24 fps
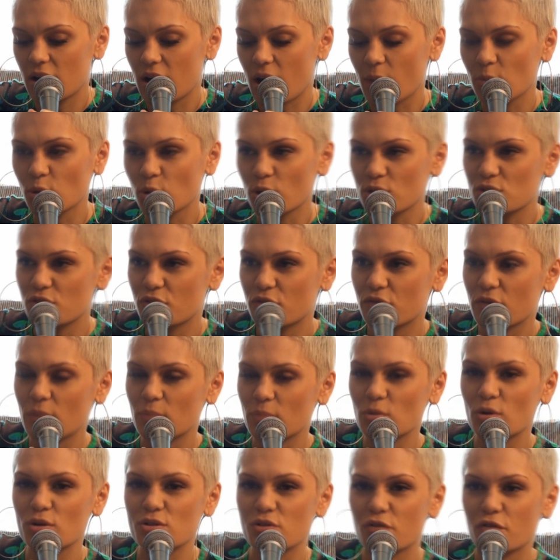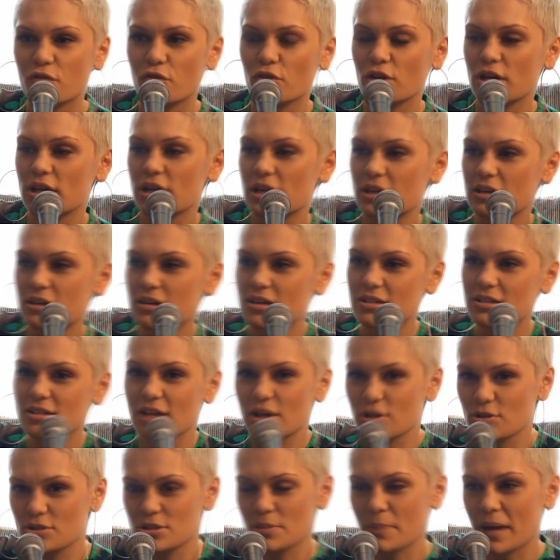I'm not as free as I
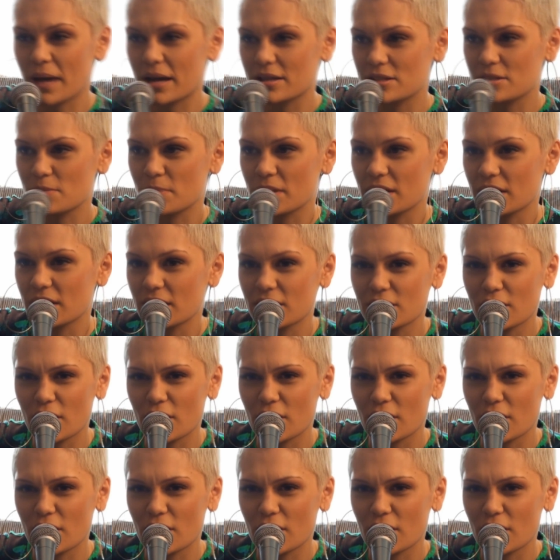used to be able to be.